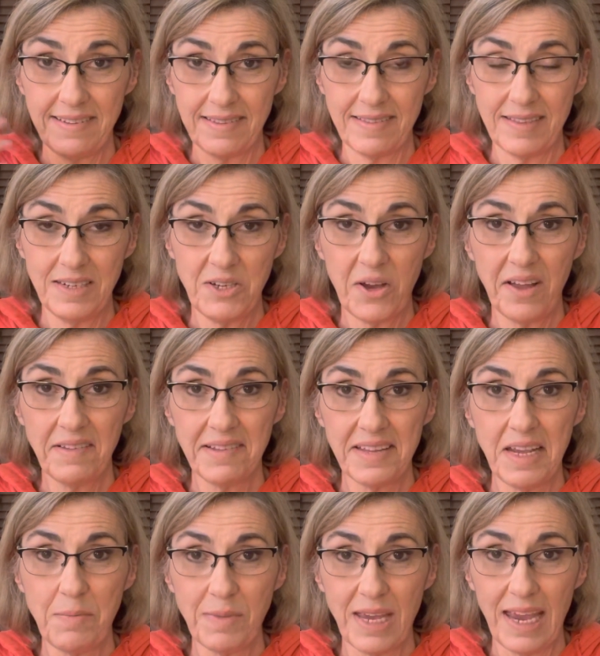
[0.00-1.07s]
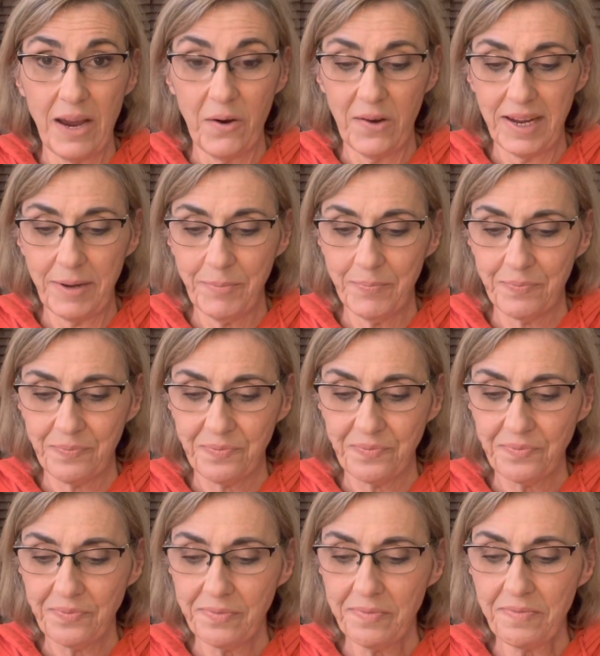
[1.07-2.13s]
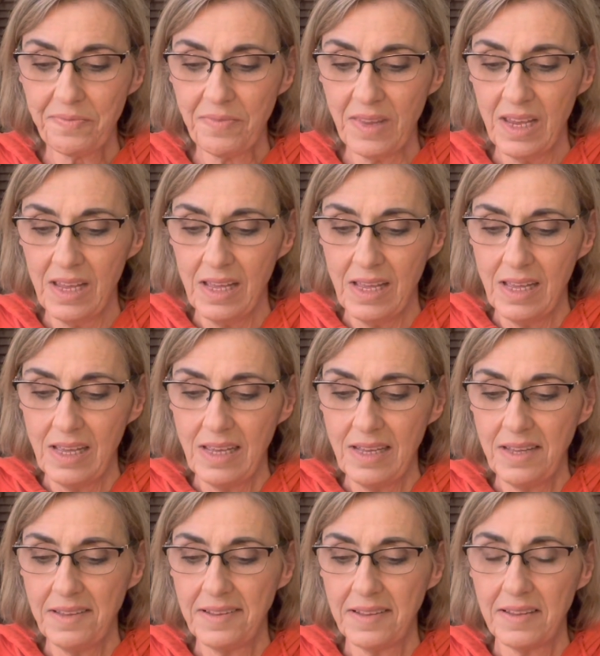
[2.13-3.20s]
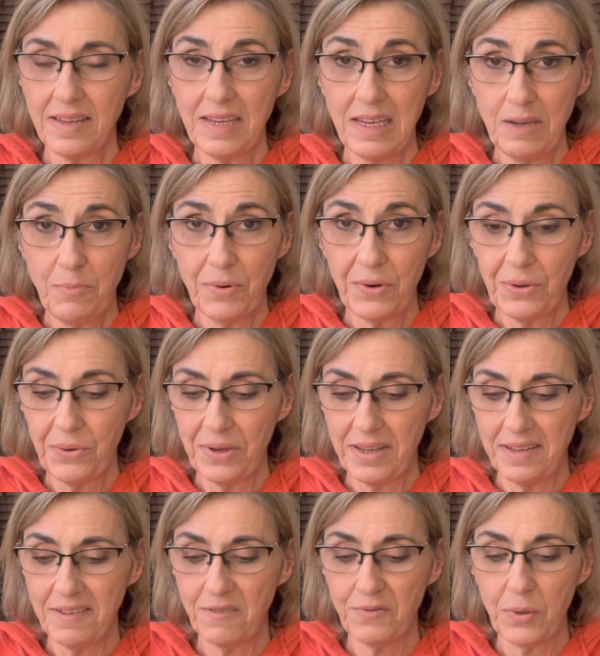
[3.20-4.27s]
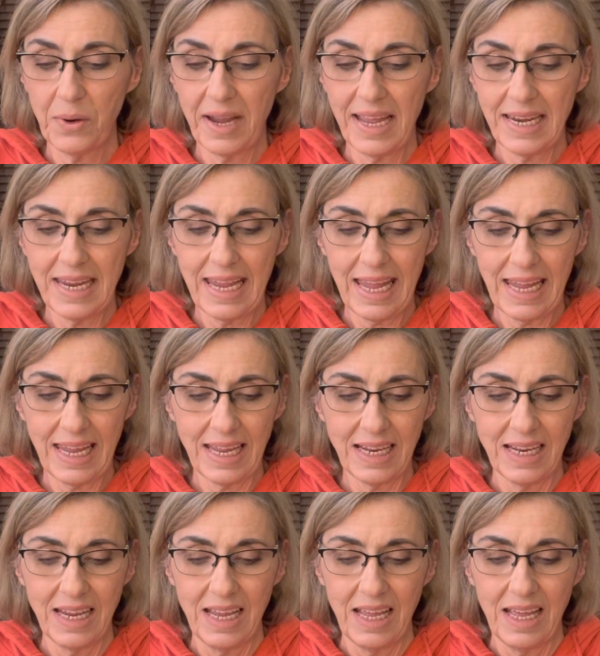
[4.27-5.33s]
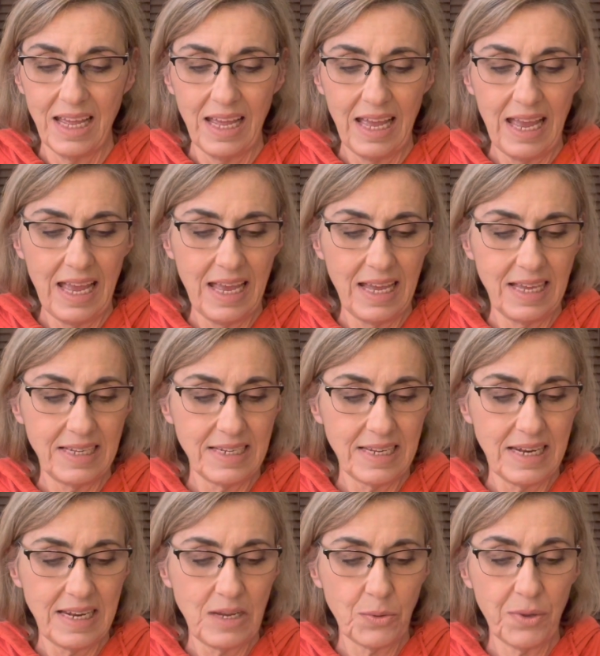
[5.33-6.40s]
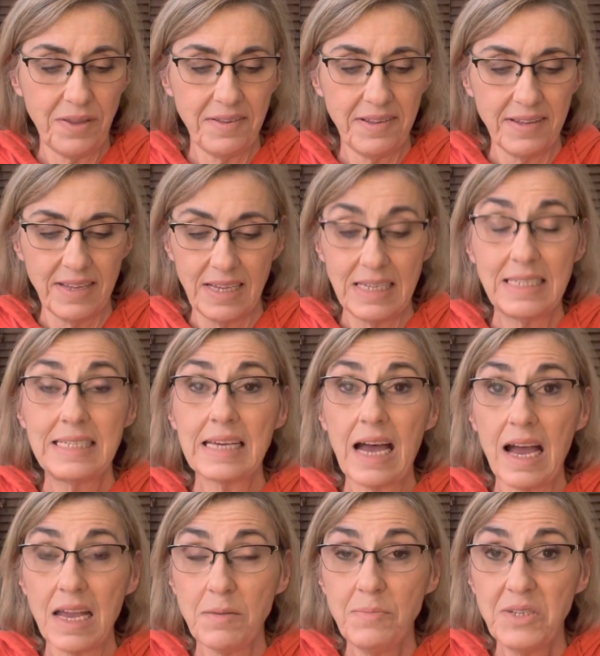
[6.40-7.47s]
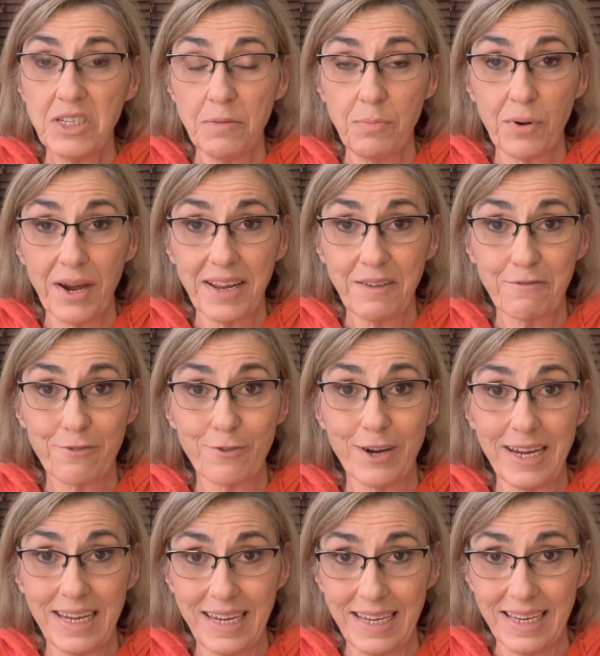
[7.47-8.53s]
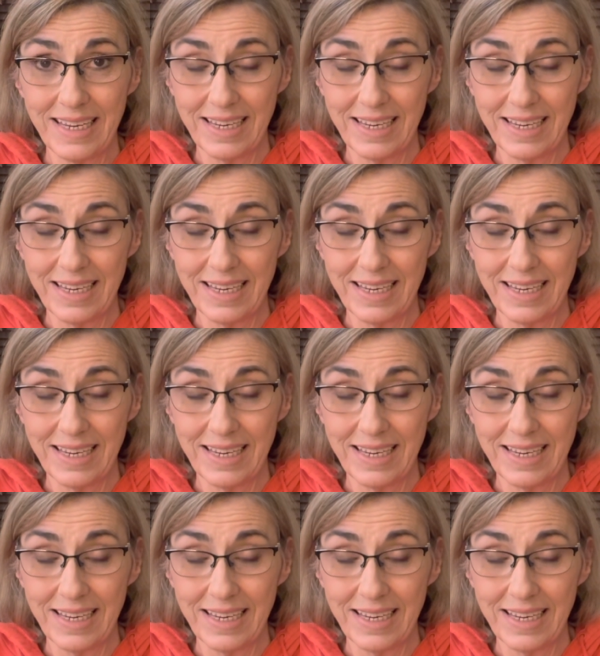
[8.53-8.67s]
the dog's name, Gary. It's Hebrew, it's 488, and it equals time to break free.